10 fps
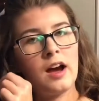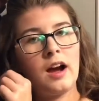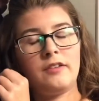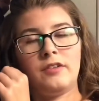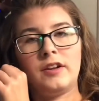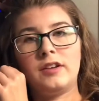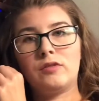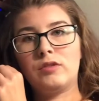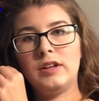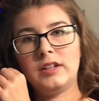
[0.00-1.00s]
I find
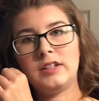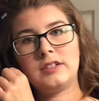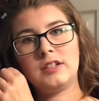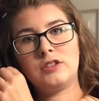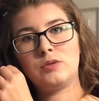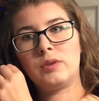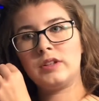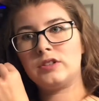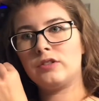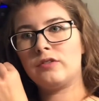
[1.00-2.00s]
that really
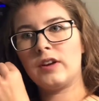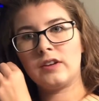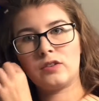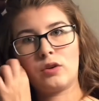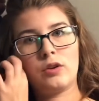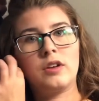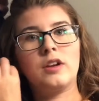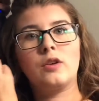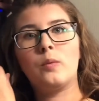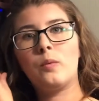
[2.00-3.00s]
accentuates your face, curling
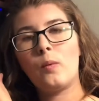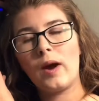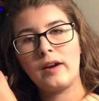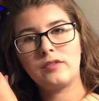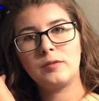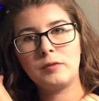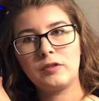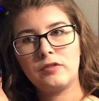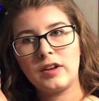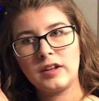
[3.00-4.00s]
it away from your
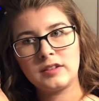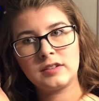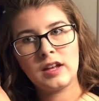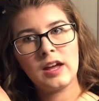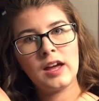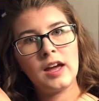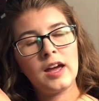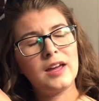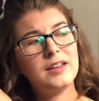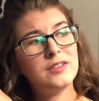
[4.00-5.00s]
face,
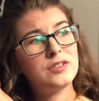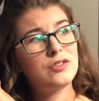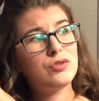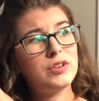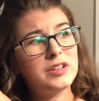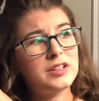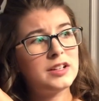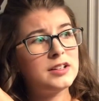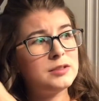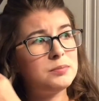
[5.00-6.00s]
and gives it a really
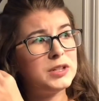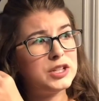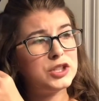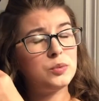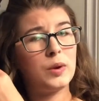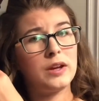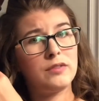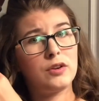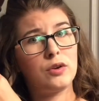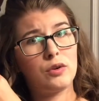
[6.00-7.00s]
nice beachy
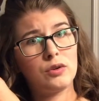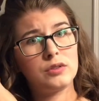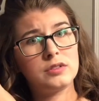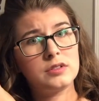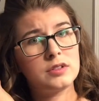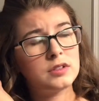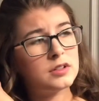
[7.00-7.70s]
wavy curls.